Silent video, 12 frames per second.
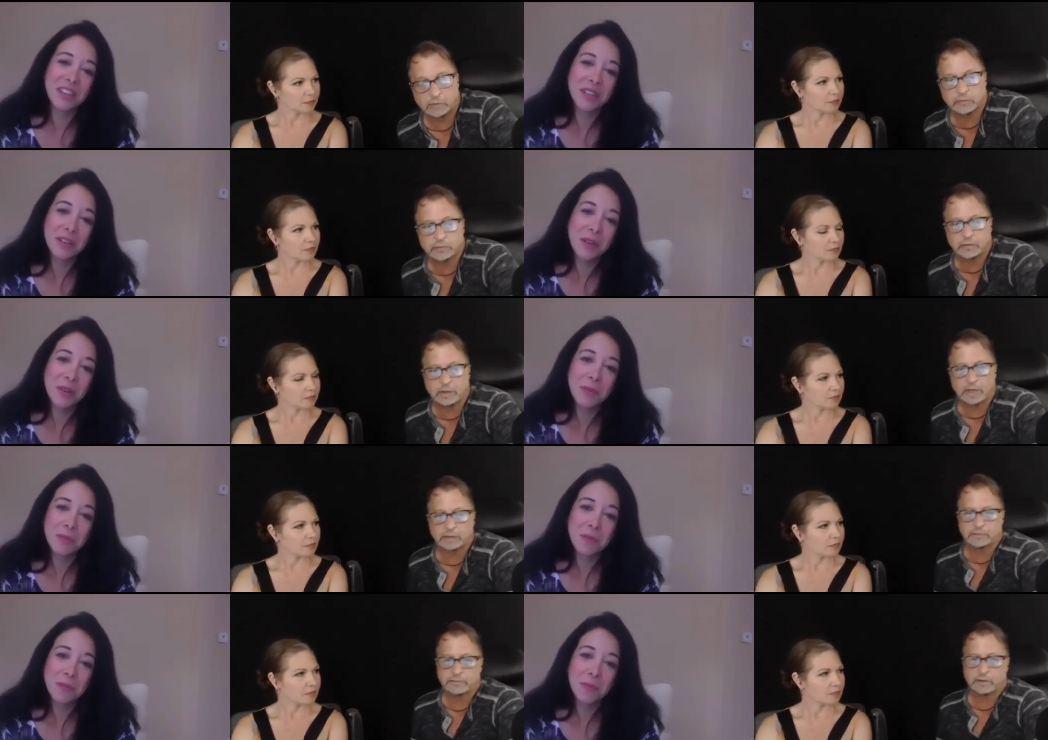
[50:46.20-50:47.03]
Speaker 1: you still
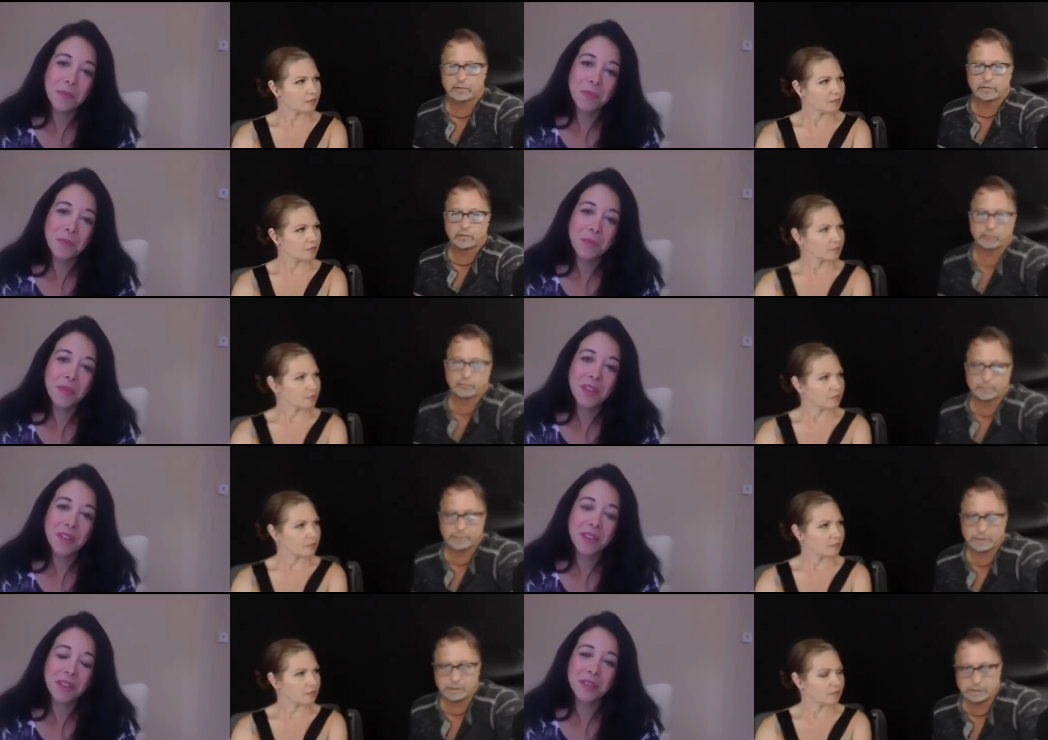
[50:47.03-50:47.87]
active on
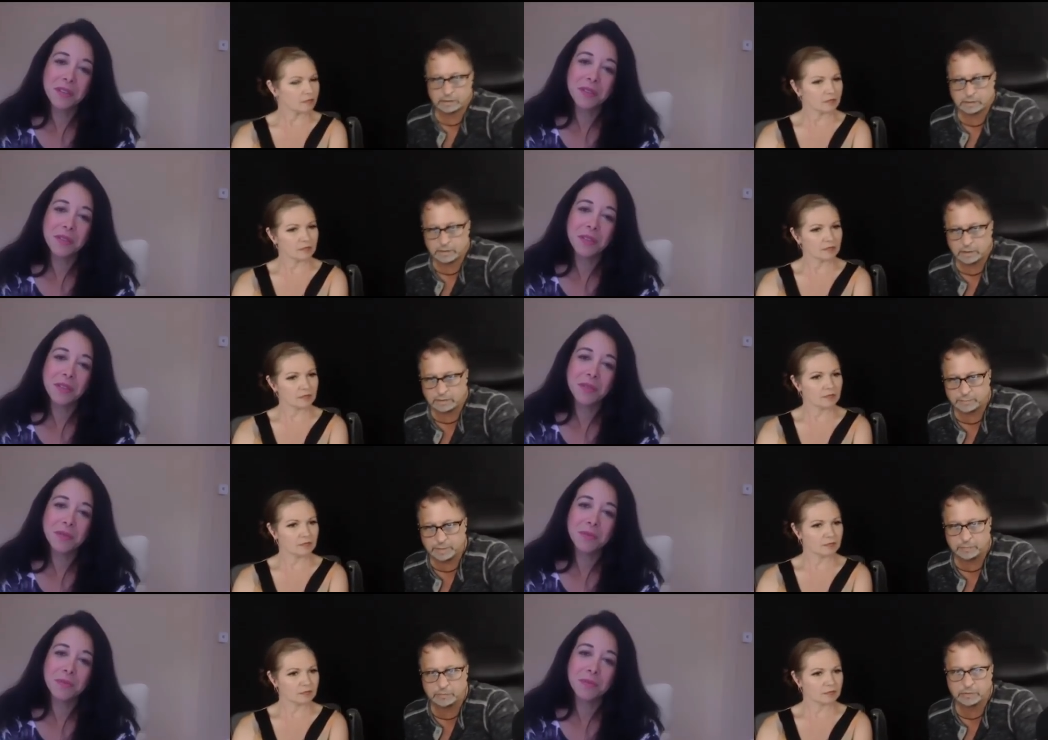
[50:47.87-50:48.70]
social media? Then,
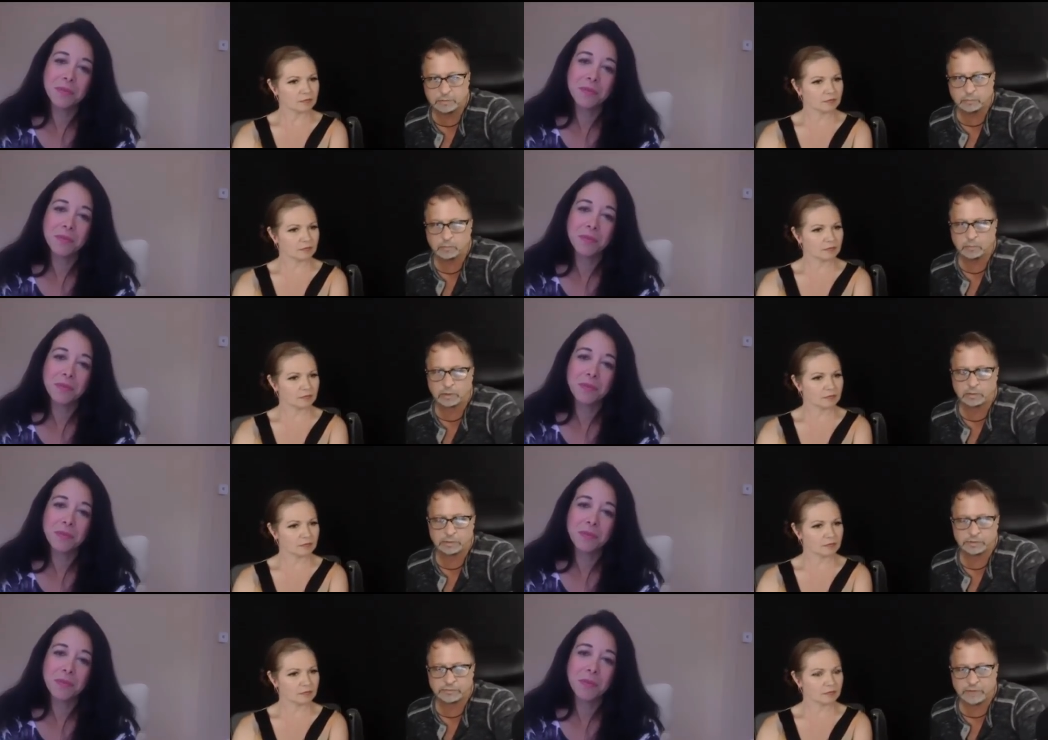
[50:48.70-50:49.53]
if people can want
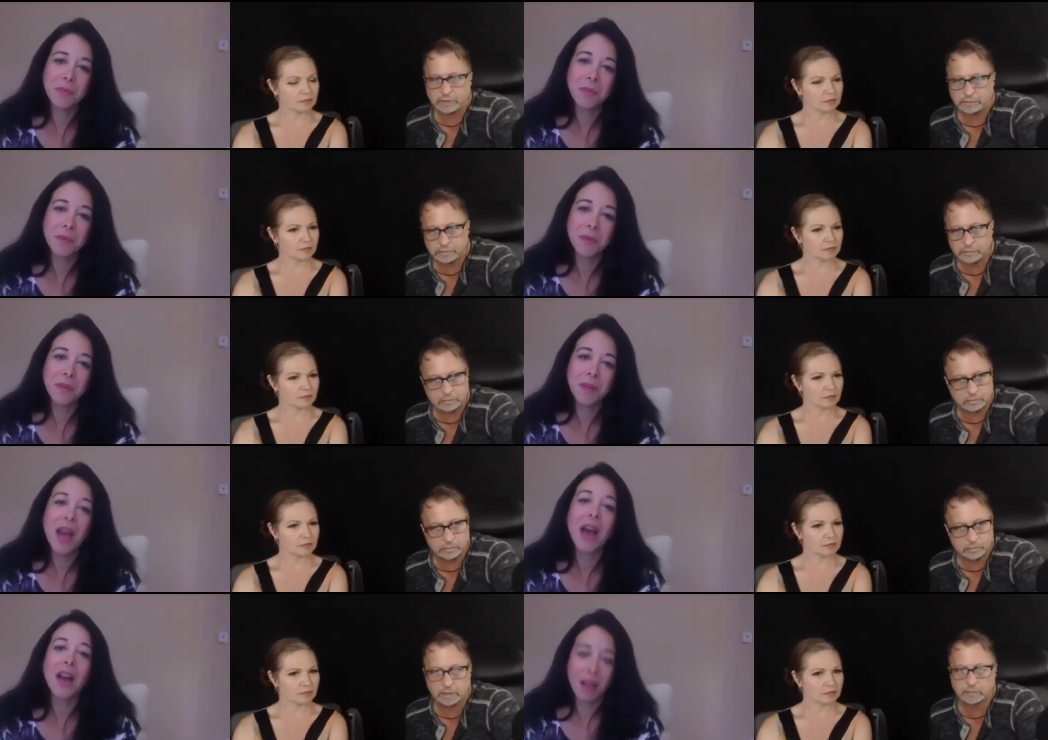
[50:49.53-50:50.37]
to reach out to
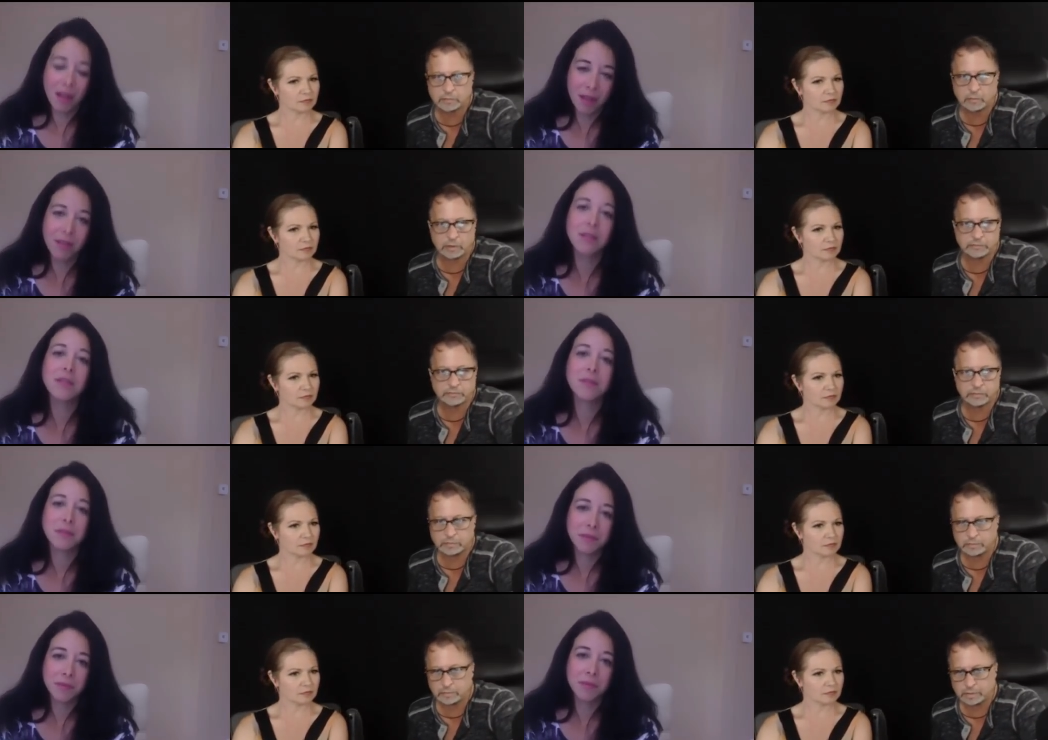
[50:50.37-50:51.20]
you and ask
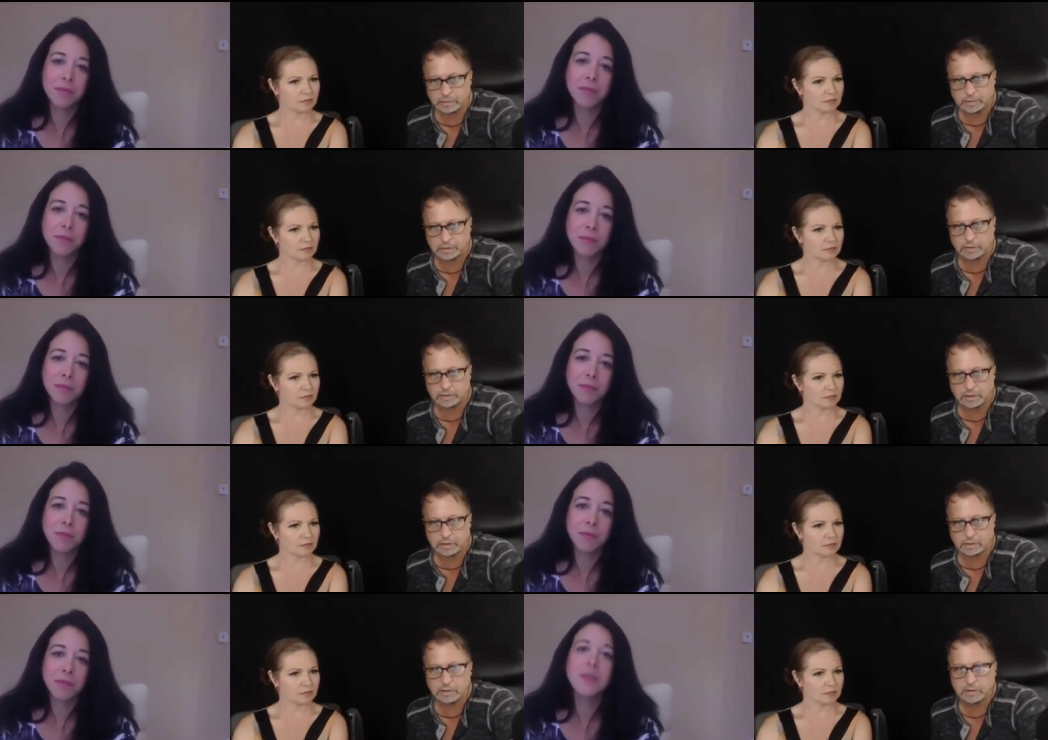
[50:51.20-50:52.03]
questions or anything like
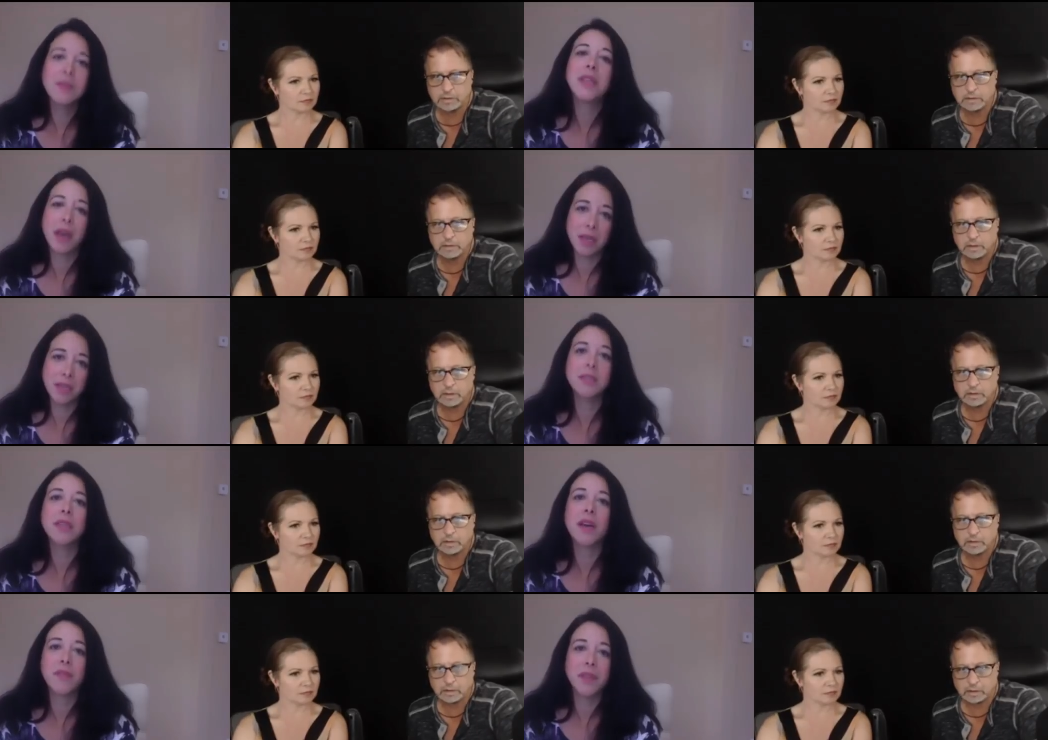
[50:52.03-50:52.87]
that.
Speaker 2: Yes,
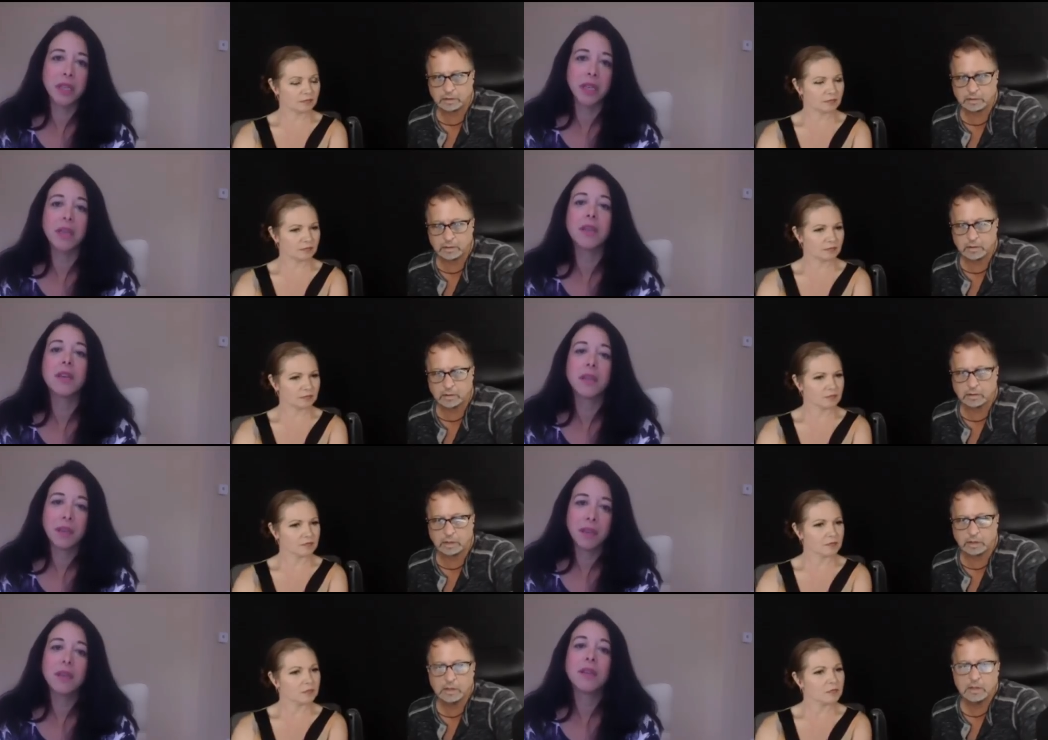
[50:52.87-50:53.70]
definitely.
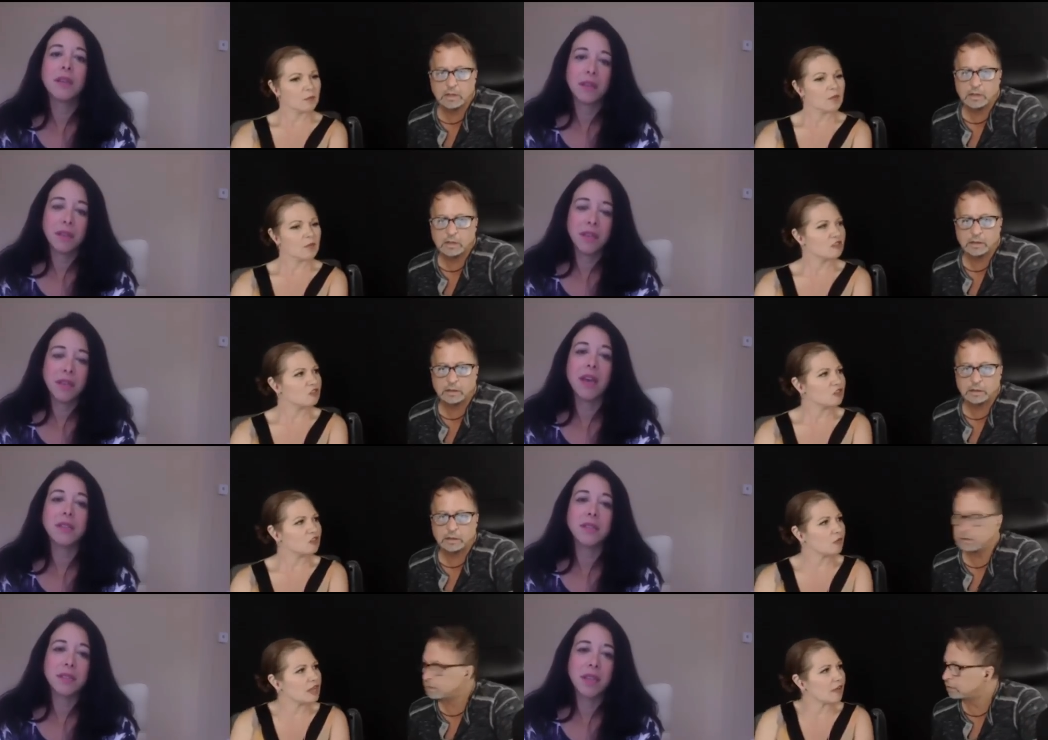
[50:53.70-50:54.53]
Okay. Yeah,
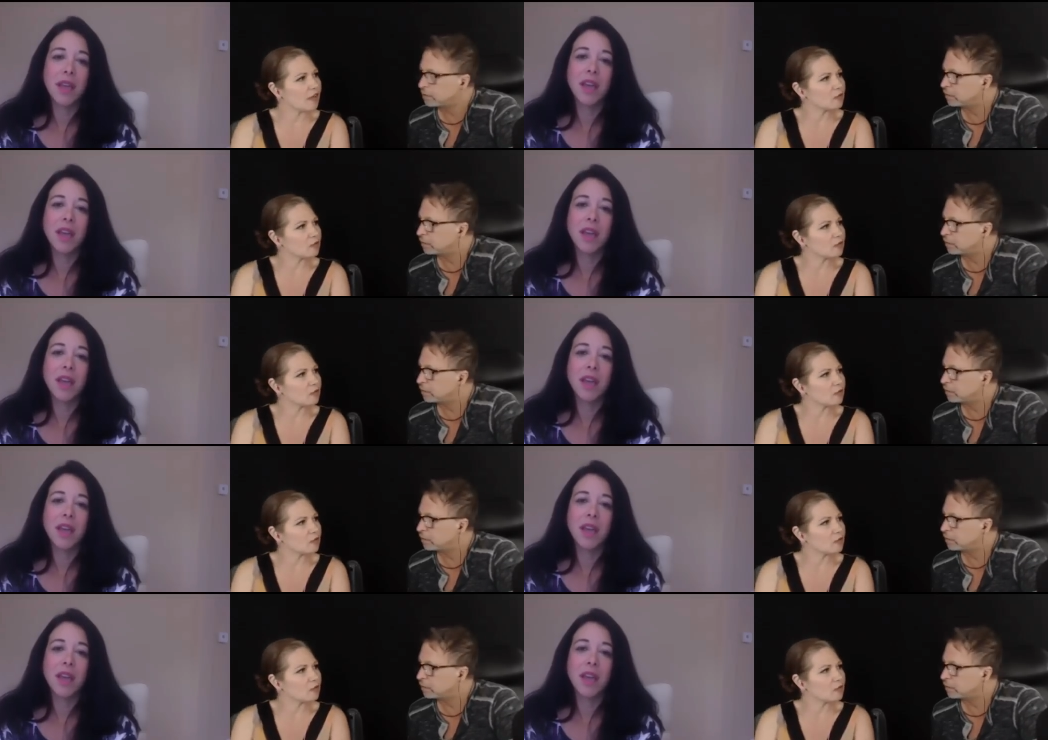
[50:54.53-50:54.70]
she only got